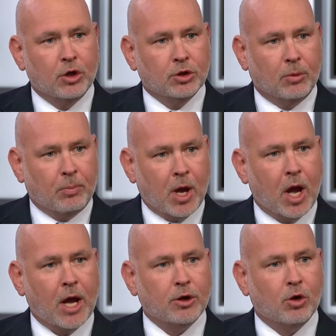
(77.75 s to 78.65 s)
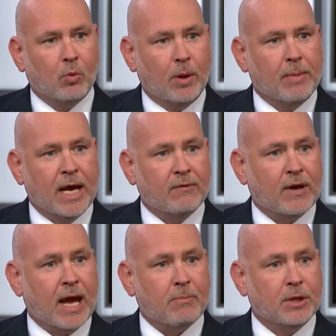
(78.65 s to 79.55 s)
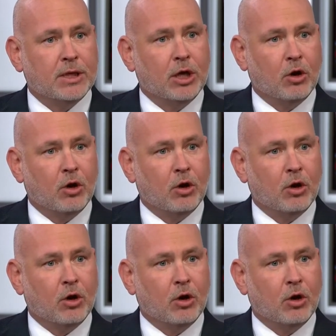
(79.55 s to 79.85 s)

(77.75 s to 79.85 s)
to ponder what may have happened here.